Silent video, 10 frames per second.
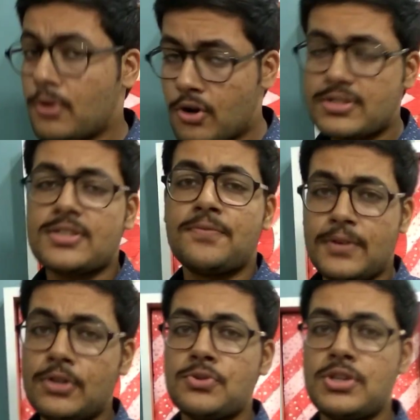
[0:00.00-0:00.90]
because it's
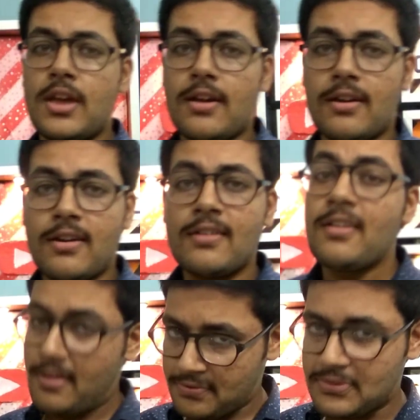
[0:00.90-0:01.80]
free to share.
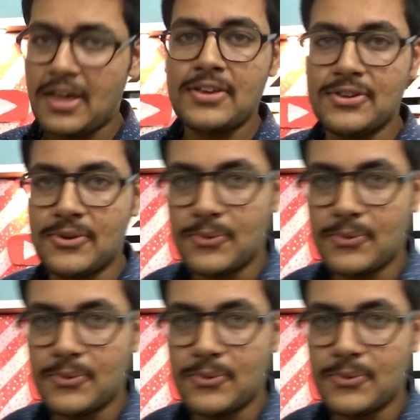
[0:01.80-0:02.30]
Thank